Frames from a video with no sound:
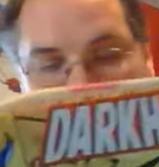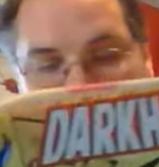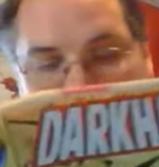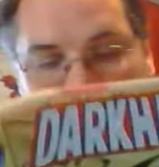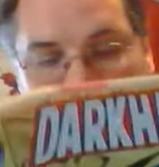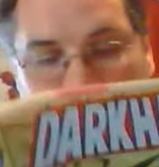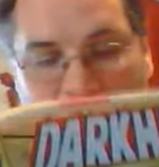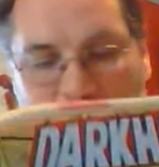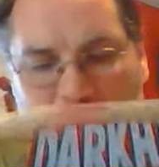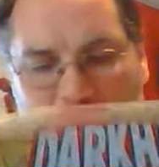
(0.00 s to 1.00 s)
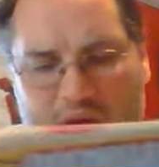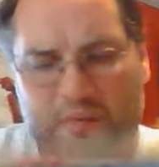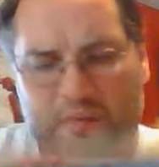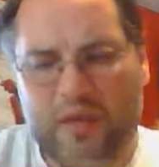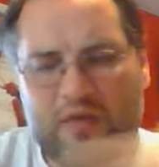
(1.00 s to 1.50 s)
There's a lot going on.
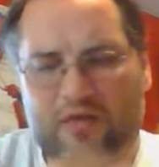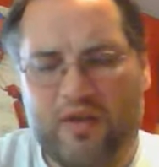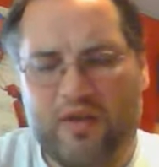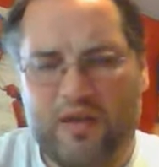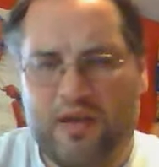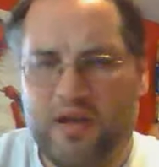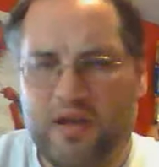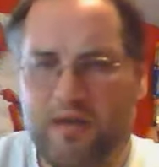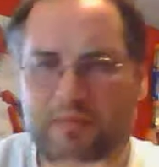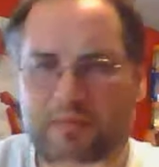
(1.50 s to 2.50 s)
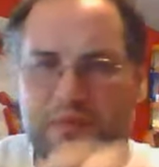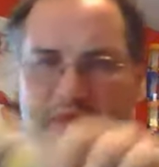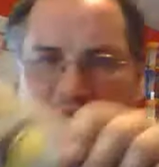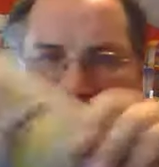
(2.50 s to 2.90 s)
Very bit of a,